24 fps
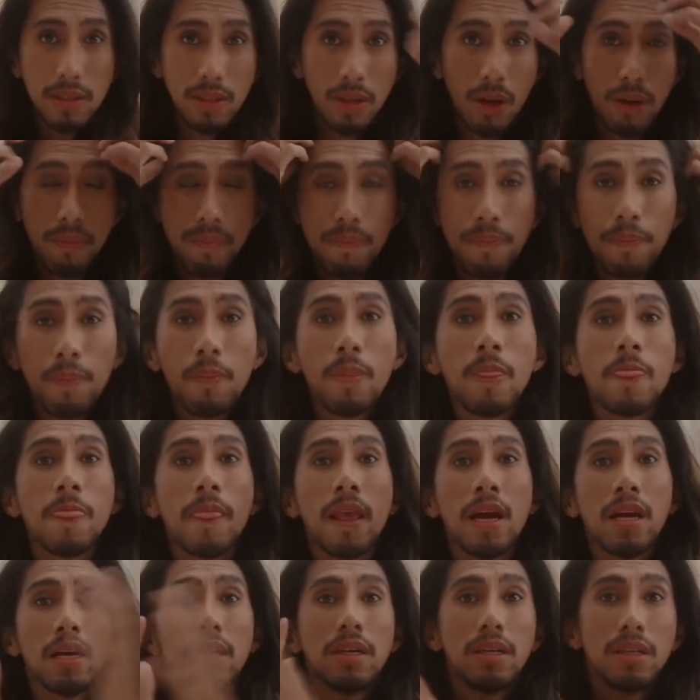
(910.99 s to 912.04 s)
so,
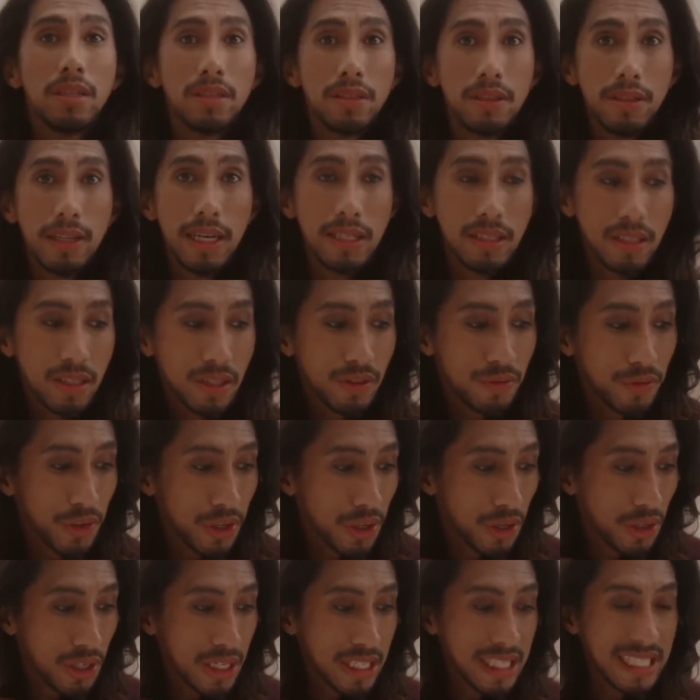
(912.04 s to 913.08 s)
that's it for
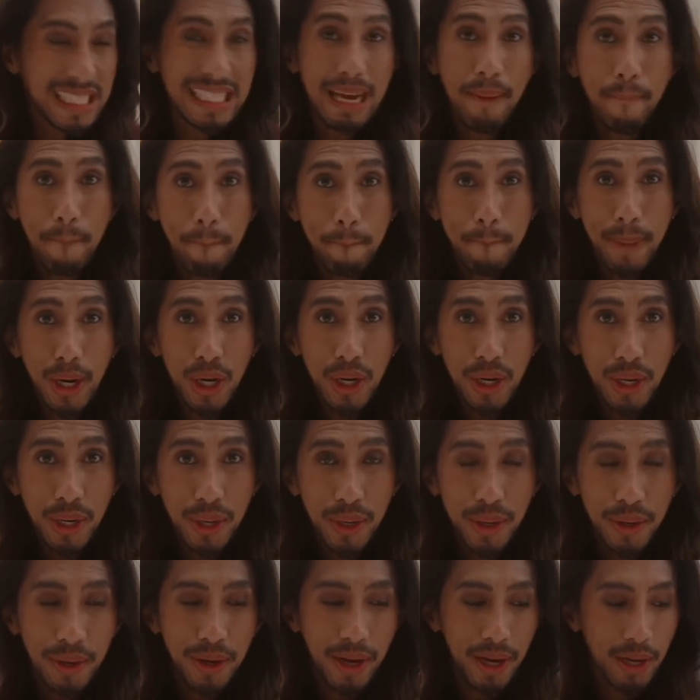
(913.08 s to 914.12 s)
your December
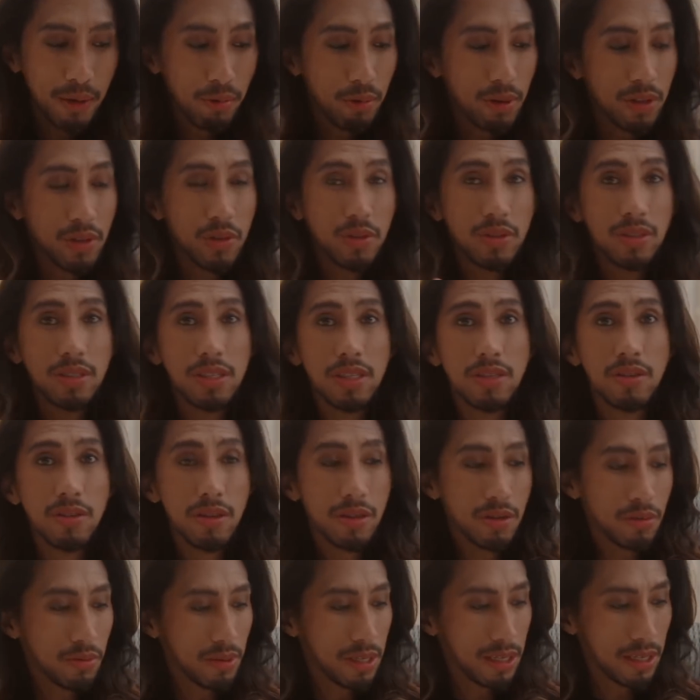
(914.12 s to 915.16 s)
I will continue
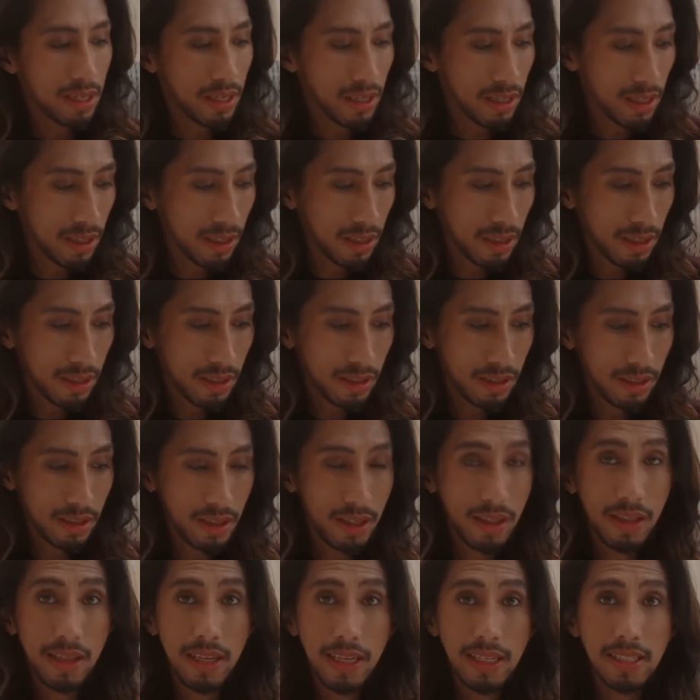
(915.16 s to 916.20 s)
the reading
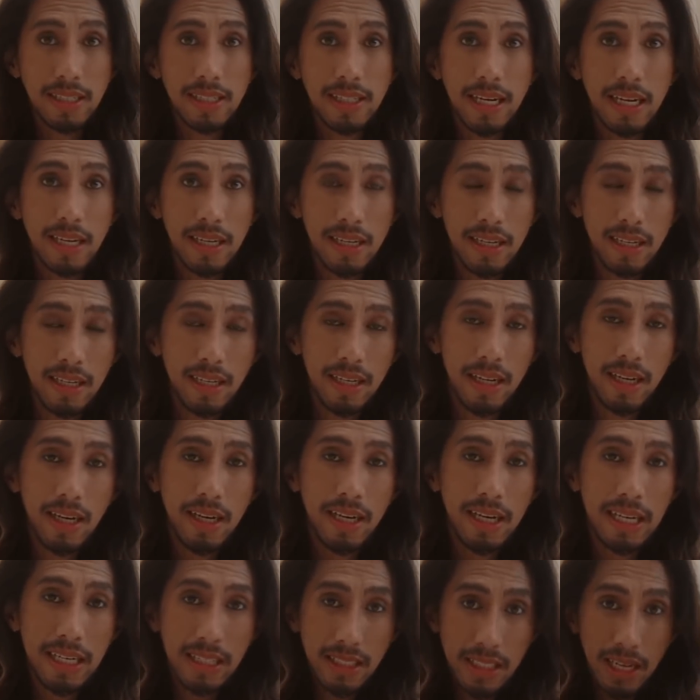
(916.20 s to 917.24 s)
in the extended
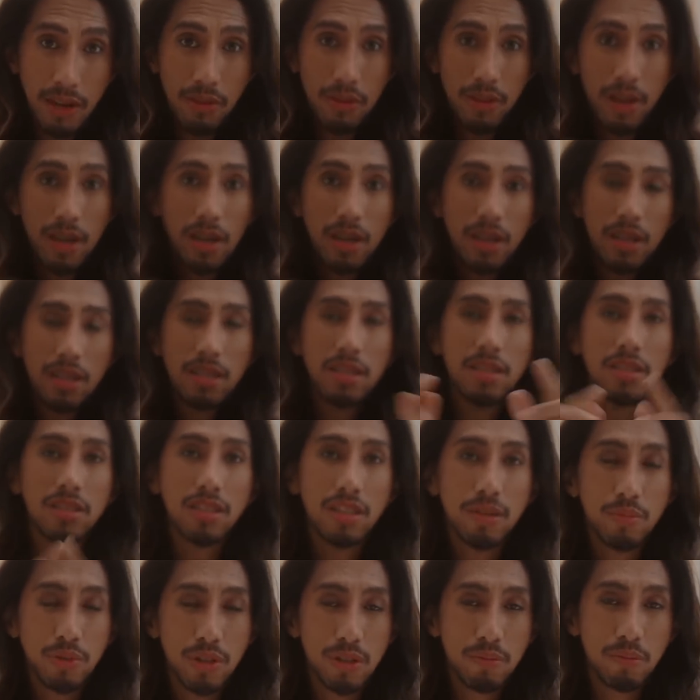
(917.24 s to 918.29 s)
link down there in the
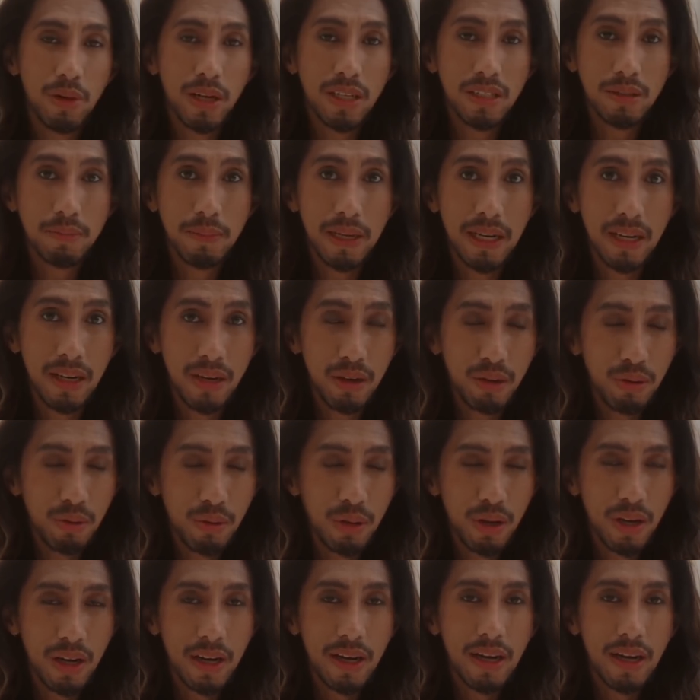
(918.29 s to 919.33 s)
description box below.